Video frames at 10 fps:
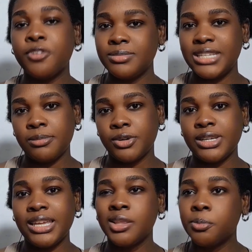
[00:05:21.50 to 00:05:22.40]
from
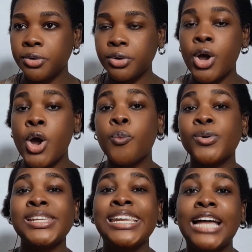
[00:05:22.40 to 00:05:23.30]
Daemon in the book,
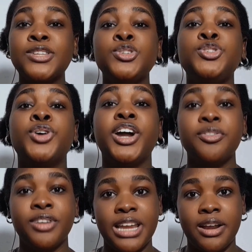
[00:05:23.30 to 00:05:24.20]
was when he had to join
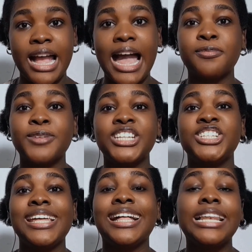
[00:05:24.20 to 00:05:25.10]
Rhaenyra after
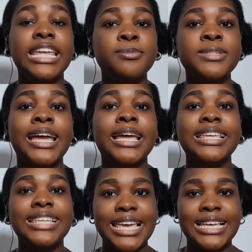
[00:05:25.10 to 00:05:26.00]
she claimed
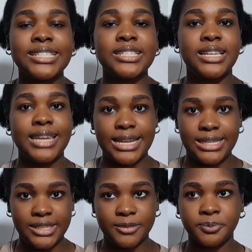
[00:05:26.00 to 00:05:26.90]
King's
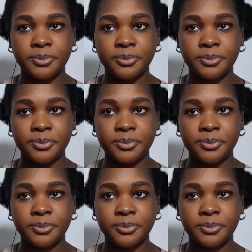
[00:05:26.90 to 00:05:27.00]
Landing.